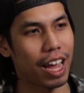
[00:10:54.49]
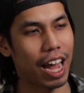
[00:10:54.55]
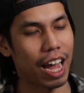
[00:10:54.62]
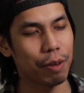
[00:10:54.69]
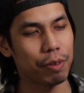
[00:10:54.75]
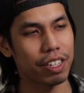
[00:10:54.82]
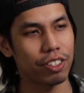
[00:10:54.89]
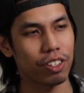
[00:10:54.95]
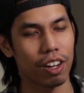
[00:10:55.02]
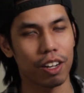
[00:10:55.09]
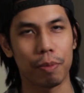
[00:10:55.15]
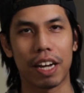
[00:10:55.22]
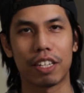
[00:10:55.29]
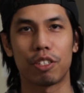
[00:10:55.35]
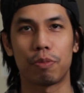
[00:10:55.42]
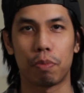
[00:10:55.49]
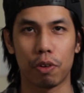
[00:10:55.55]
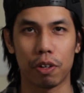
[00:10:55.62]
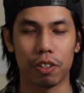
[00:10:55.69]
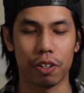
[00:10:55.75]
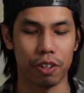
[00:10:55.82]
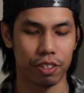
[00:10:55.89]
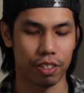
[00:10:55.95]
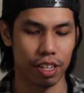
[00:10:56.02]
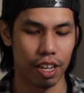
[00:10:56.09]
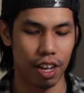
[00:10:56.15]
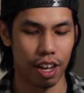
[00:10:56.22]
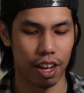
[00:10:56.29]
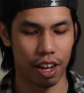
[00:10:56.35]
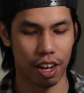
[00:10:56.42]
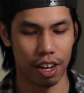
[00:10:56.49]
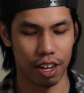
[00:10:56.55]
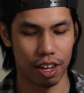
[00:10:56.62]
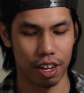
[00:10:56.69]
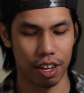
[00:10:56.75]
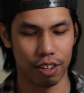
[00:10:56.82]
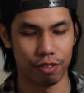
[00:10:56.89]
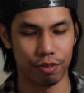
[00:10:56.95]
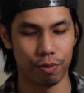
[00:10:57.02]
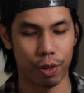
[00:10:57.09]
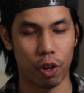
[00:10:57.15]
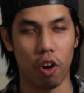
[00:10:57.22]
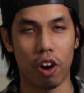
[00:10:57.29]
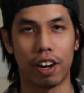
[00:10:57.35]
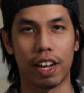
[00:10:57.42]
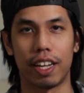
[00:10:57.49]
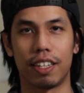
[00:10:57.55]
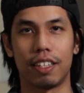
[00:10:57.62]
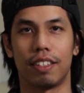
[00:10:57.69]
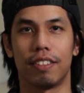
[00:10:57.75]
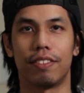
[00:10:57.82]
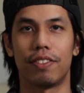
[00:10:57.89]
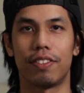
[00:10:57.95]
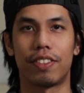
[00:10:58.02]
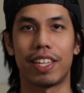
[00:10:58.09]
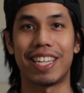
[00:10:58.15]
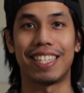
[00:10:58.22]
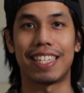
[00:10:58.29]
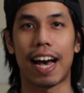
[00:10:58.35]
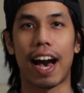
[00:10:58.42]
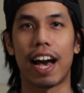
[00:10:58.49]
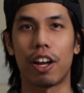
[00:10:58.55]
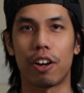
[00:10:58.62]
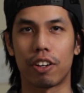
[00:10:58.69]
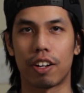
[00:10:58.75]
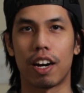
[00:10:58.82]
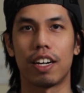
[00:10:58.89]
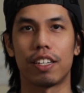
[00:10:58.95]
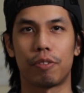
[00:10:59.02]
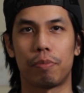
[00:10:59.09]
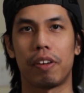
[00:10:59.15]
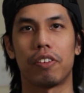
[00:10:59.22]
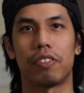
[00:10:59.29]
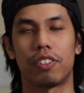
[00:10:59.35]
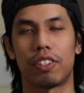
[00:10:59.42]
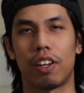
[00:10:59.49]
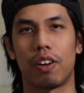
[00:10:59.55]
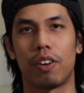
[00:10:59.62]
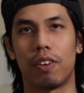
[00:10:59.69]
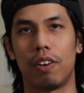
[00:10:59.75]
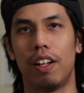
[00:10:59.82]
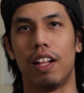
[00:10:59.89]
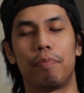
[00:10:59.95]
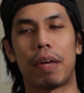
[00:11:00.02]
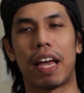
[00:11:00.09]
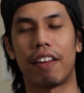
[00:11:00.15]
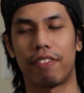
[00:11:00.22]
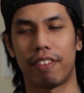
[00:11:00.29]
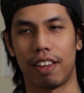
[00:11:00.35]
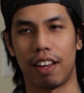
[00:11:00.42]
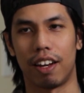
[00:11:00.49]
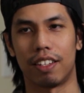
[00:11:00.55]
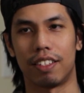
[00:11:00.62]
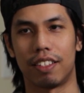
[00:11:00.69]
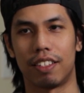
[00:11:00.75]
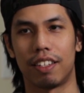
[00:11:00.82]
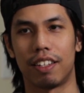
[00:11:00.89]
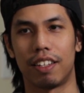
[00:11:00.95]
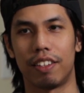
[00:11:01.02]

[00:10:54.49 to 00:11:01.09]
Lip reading: I'm gonna talk about spoilers regarding the entire Cosmere. So pantheons.